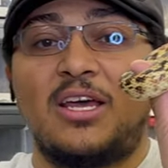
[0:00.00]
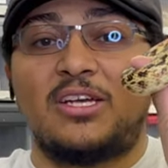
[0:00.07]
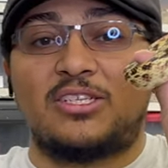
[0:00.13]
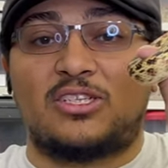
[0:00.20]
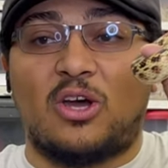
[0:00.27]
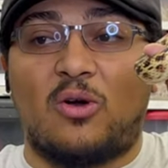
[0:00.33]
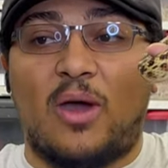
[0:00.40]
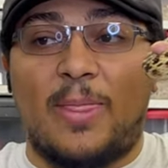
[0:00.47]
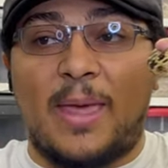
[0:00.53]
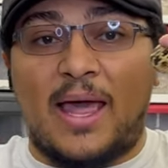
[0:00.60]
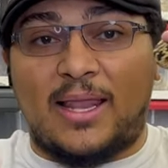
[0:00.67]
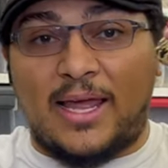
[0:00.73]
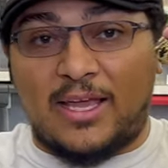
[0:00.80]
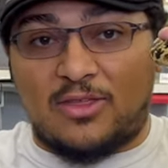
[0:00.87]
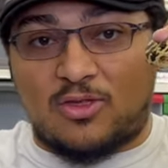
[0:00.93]
So in
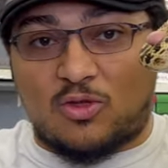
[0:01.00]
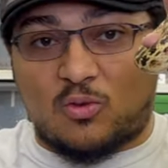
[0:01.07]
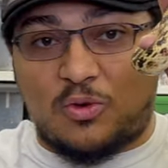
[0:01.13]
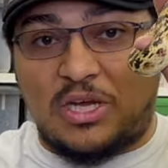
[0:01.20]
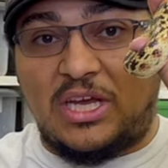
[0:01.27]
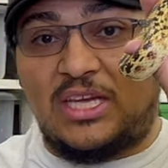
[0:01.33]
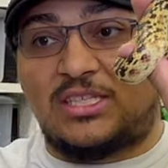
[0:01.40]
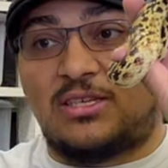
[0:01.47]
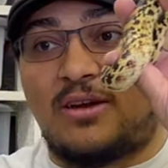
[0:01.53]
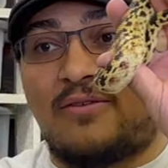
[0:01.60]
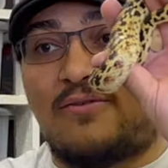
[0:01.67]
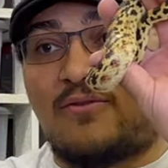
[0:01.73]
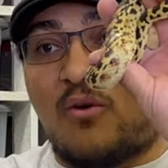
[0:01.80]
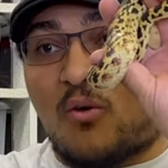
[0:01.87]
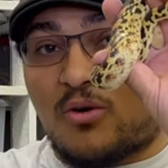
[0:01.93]
that, like, 3 to
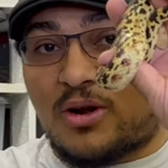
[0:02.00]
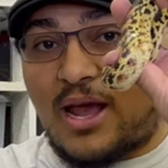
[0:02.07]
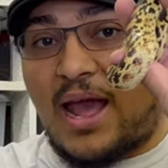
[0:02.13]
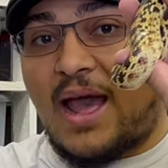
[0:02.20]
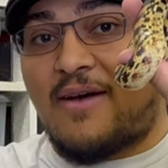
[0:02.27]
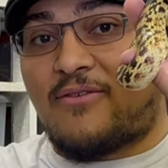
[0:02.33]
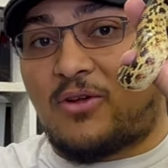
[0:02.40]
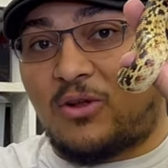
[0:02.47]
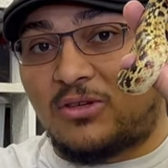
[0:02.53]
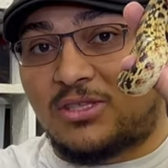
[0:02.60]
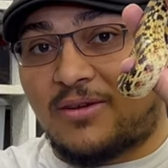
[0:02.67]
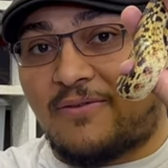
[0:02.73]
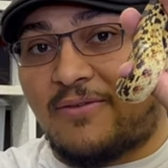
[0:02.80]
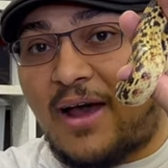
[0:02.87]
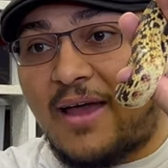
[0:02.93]
4.5, close
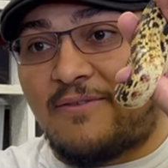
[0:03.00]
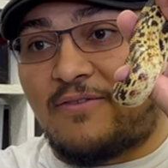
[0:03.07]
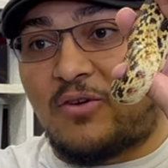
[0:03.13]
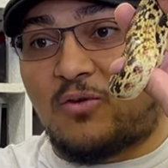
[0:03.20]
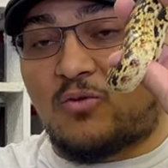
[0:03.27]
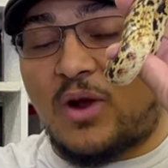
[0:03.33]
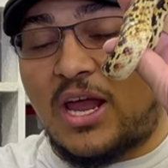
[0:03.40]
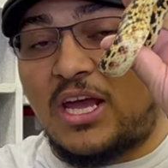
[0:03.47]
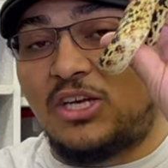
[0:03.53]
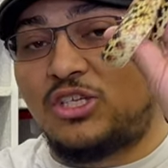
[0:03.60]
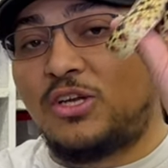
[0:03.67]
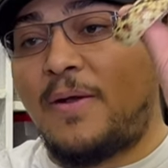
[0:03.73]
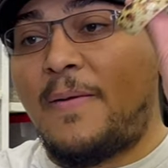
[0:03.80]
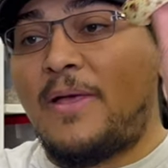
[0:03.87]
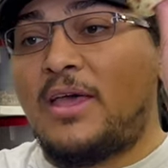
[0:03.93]
to 5 foot range.